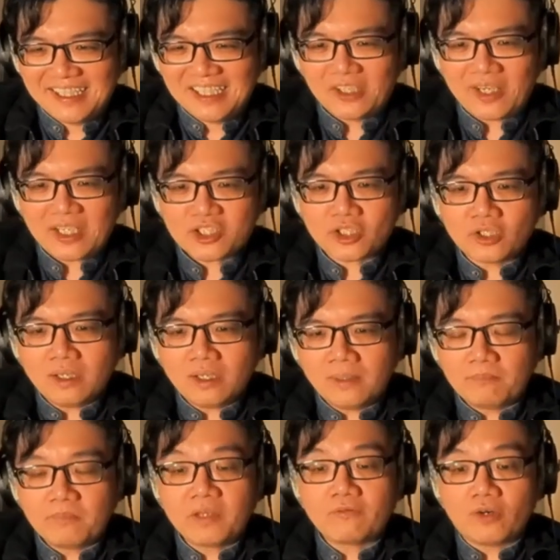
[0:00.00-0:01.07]
Right. So um,
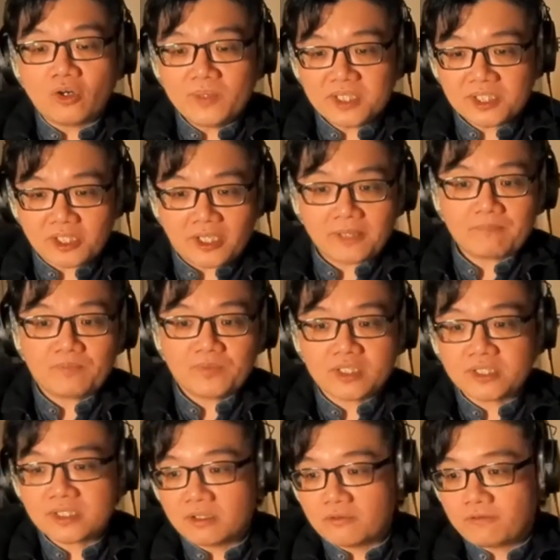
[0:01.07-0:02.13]
before we start,
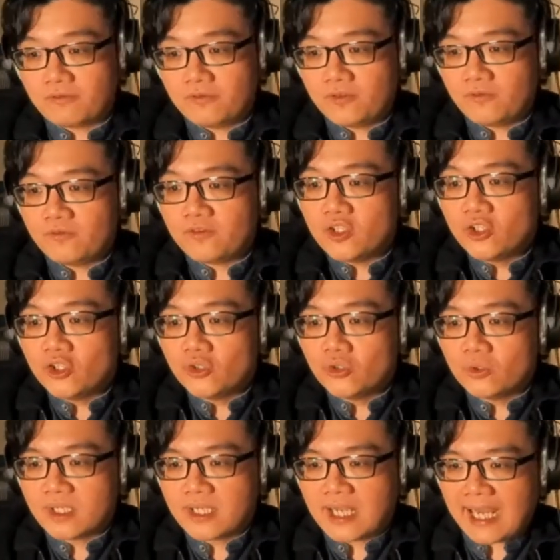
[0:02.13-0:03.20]
just a
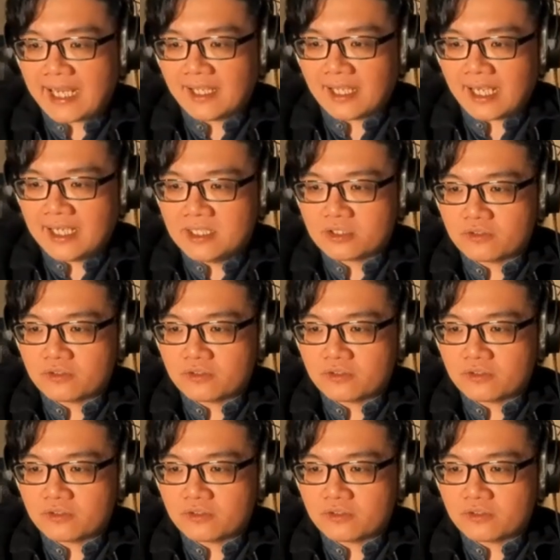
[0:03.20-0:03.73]
few guidelines,